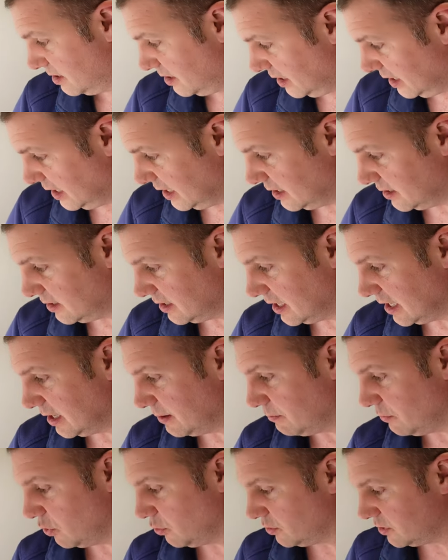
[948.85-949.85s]
And
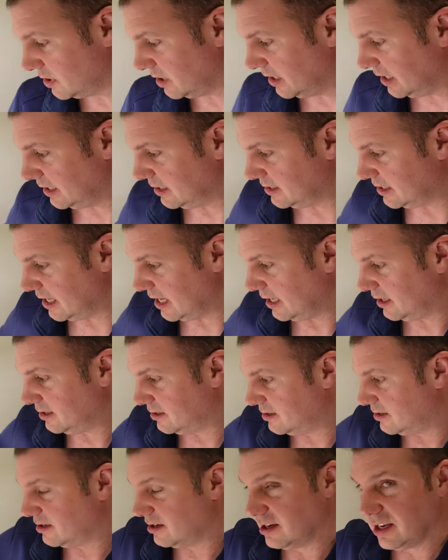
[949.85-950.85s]
most of these
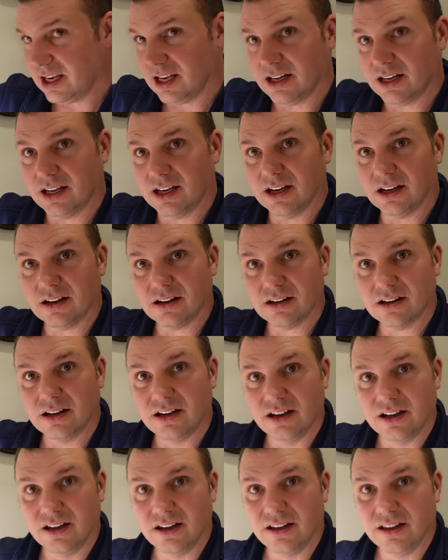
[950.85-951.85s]
eggs in here,
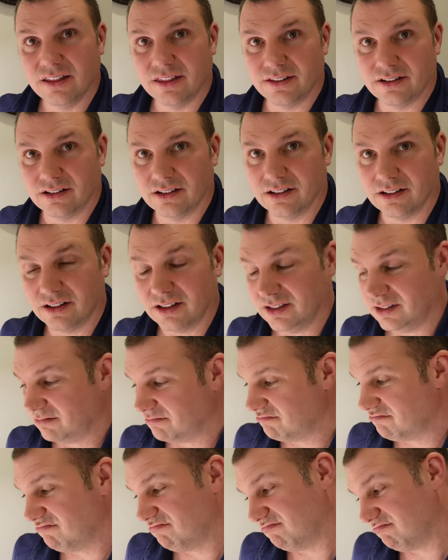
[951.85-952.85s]
they're
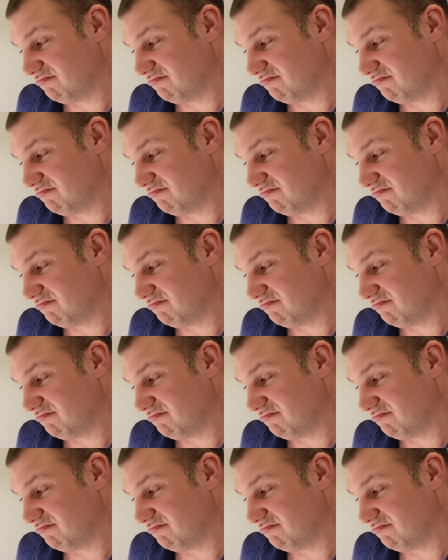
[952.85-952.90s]
looking